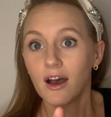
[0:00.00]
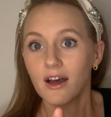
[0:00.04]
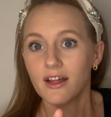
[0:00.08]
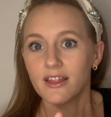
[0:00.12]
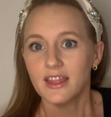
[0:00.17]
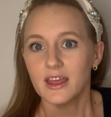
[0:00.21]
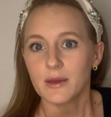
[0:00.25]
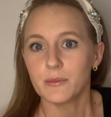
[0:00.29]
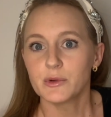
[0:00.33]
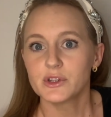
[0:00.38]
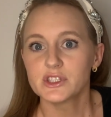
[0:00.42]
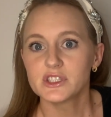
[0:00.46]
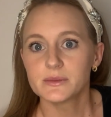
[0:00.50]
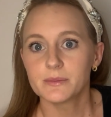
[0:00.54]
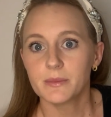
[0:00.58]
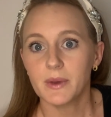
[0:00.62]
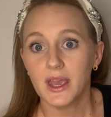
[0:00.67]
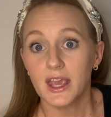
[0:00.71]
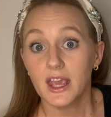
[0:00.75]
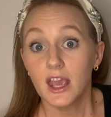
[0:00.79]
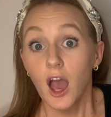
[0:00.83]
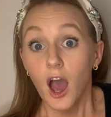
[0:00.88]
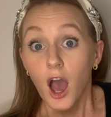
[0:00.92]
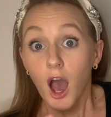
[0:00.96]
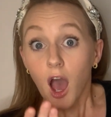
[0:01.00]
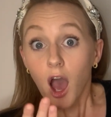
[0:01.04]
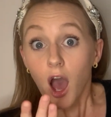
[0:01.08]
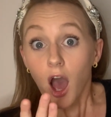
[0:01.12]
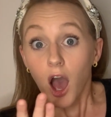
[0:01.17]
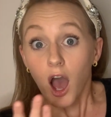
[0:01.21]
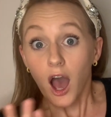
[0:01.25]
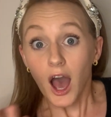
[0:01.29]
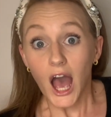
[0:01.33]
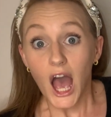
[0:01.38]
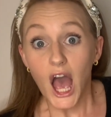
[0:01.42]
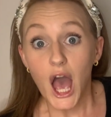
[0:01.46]
They must be
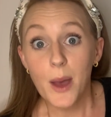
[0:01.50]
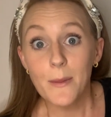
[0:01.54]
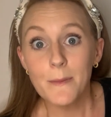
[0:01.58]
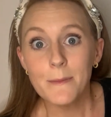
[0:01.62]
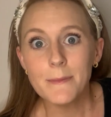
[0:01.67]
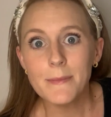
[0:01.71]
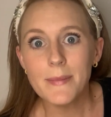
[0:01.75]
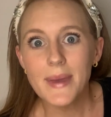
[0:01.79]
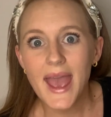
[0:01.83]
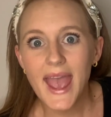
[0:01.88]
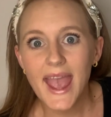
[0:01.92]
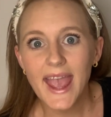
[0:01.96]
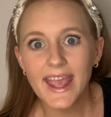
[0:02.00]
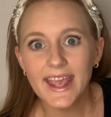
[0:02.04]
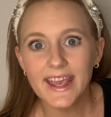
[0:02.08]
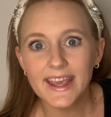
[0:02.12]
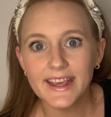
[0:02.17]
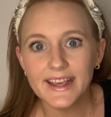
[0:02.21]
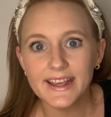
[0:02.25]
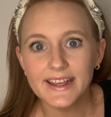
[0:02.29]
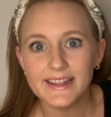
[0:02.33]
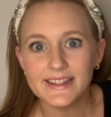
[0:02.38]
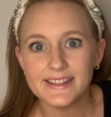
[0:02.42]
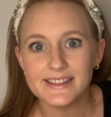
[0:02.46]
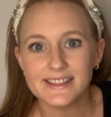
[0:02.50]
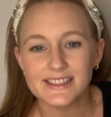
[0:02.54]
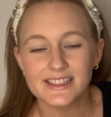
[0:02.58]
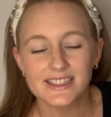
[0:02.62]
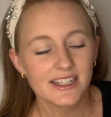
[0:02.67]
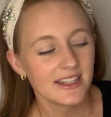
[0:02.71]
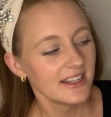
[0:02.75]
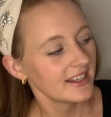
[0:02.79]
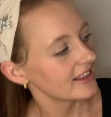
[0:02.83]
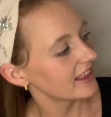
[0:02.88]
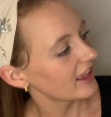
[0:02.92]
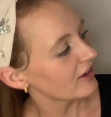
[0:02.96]
amazed.
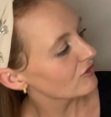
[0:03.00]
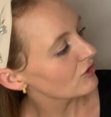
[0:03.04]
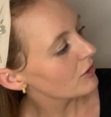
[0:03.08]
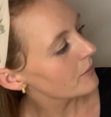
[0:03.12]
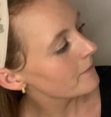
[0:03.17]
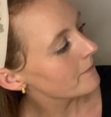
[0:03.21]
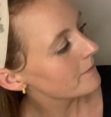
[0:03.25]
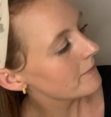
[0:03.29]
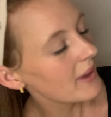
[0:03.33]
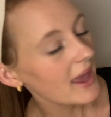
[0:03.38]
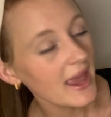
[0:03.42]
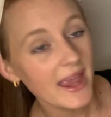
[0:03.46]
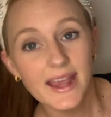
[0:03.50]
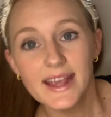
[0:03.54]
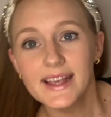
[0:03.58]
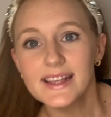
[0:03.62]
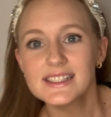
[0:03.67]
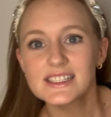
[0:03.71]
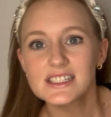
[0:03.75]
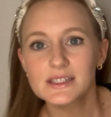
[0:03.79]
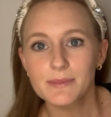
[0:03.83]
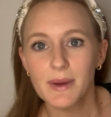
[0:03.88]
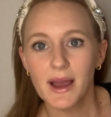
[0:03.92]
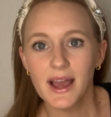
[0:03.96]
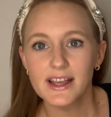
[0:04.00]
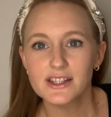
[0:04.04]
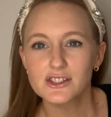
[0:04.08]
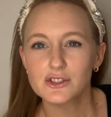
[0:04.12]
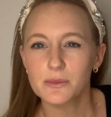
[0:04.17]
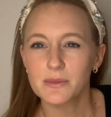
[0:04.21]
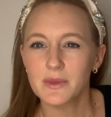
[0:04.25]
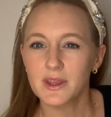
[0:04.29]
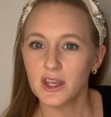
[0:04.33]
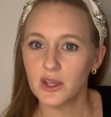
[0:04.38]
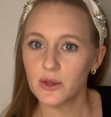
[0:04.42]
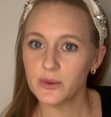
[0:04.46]
They're amazed by
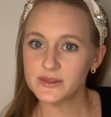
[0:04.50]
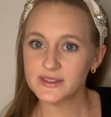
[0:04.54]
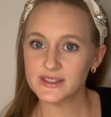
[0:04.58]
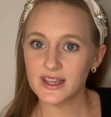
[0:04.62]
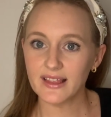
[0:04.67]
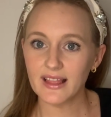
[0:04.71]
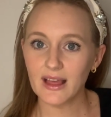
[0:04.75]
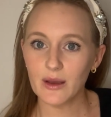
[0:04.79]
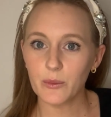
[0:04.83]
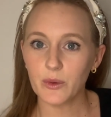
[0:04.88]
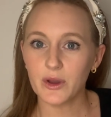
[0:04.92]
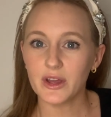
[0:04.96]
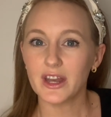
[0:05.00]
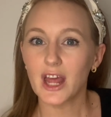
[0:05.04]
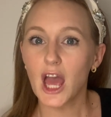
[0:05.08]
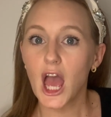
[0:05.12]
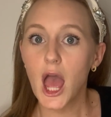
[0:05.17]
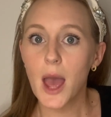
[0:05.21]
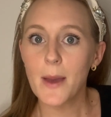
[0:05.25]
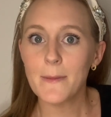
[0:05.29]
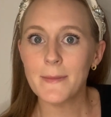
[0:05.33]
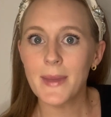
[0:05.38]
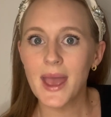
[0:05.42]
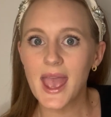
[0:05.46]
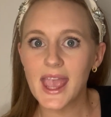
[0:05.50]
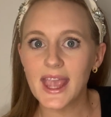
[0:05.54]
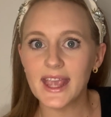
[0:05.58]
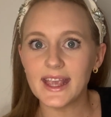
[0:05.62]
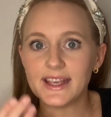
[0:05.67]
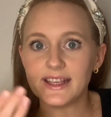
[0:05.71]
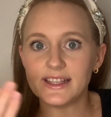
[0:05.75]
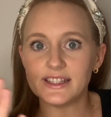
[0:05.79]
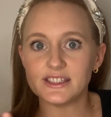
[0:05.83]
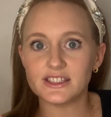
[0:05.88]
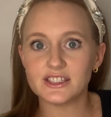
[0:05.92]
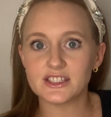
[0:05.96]
something. You say that word,
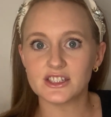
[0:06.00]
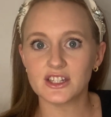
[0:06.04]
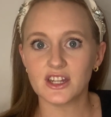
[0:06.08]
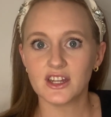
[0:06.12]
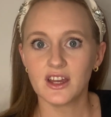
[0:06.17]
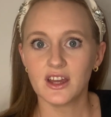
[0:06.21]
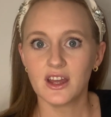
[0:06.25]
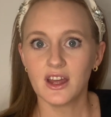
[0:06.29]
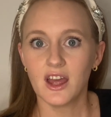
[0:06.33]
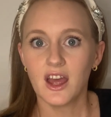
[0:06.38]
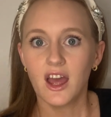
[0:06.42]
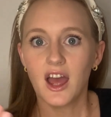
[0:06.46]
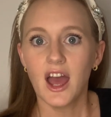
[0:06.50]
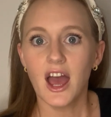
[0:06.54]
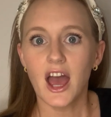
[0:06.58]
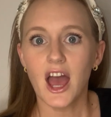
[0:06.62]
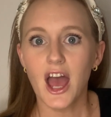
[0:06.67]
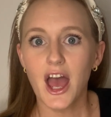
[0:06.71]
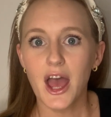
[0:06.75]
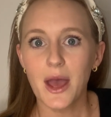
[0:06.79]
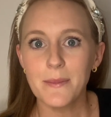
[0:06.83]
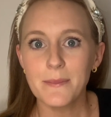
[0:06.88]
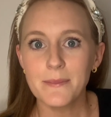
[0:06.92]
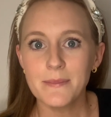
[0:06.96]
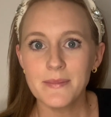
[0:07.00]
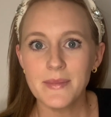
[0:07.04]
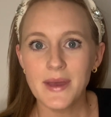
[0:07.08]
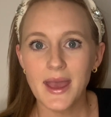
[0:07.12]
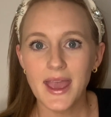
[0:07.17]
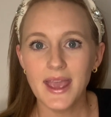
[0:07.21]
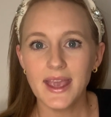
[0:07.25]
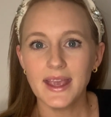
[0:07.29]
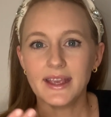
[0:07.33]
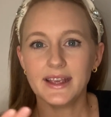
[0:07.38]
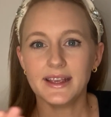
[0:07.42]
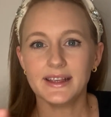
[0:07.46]
amazed.
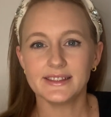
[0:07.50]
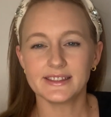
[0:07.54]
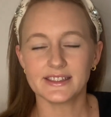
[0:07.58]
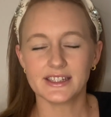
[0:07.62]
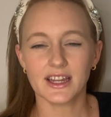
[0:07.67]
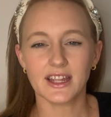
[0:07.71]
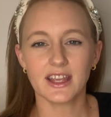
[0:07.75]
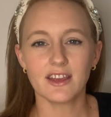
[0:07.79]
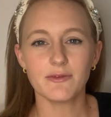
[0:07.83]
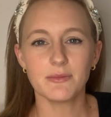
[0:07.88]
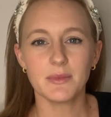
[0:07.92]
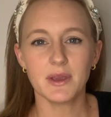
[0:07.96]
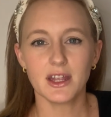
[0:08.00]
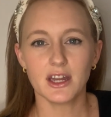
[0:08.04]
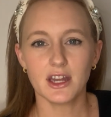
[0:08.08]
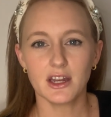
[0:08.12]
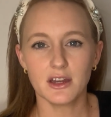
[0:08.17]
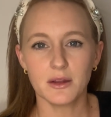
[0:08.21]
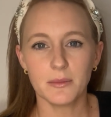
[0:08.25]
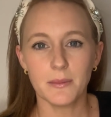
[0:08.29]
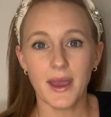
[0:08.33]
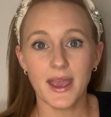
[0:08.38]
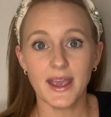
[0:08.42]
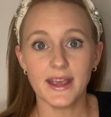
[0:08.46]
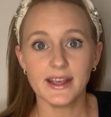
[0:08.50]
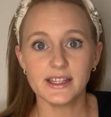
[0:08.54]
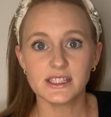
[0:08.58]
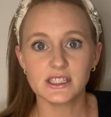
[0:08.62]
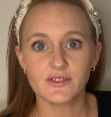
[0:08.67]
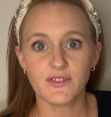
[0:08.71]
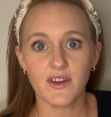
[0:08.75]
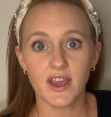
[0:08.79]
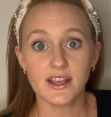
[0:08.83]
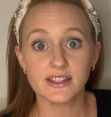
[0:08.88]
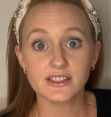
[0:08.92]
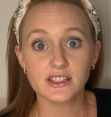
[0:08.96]
Amazed, and give me an amazed
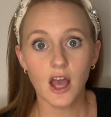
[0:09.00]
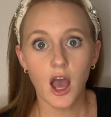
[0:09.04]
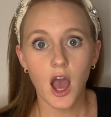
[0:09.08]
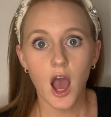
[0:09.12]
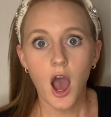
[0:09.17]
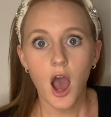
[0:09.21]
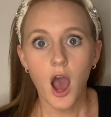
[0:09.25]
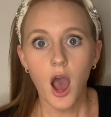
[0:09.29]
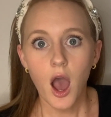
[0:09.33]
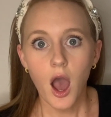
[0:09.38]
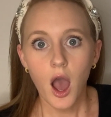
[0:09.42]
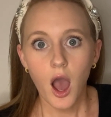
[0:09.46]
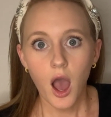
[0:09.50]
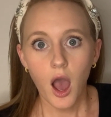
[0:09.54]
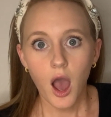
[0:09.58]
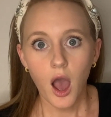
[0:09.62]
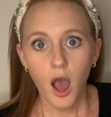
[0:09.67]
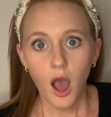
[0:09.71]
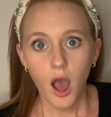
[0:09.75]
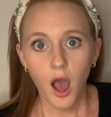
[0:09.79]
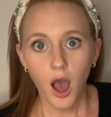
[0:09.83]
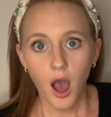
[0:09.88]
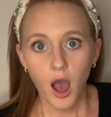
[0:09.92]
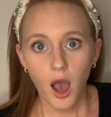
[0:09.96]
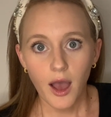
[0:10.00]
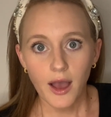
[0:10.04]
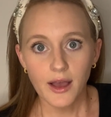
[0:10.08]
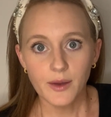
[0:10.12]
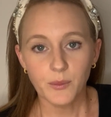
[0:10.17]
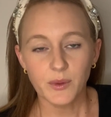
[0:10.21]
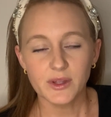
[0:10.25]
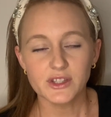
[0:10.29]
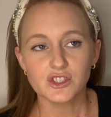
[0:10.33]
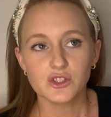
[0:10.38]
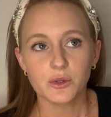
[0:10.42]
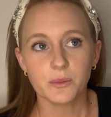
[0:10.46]
face.
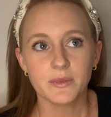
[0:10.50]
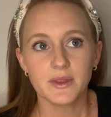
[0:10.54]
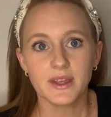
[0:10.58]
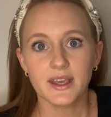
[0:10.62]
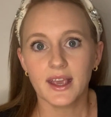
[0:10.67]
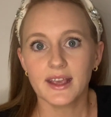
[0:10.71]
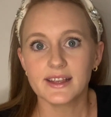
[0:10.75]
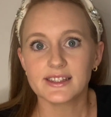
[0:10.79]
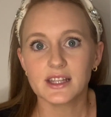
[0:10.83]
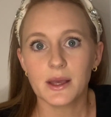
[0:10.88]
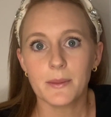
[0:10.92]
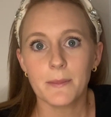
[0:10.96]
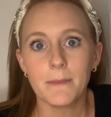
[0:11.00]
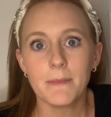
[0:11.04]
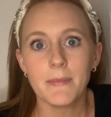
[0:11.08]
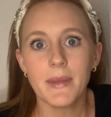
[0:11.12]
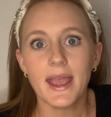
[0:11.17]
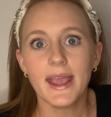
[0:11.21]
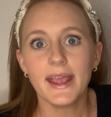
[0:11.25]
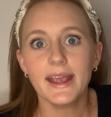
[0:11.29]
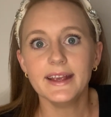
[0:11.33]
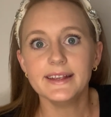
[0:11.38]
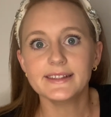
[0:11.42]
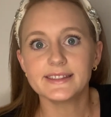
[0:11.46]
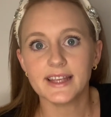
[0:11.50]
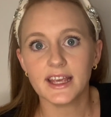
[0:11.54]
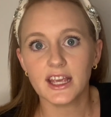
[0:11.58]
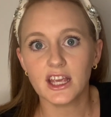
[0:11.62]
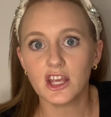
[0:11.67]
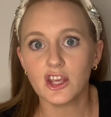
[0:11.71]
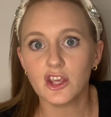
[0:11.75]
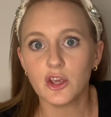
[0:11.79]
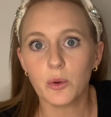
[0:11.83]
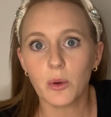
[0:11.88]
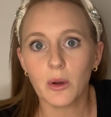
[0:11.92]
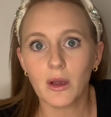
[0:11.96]
When something is amazing,
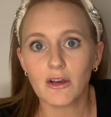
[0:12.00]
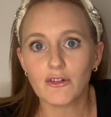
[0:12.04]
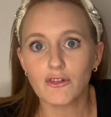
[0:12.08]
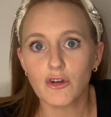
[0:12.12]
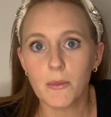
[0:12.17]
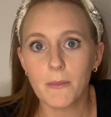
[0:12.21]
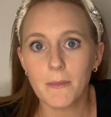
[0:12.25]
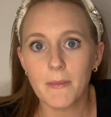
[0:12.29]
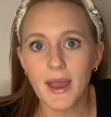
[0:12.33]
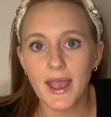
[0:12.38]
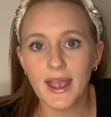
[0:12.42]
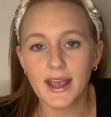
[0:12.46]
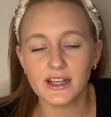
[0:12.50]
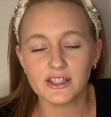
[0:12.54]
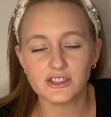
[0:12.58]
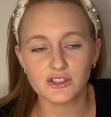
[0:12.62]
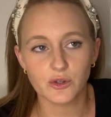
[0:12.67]
you are amazed.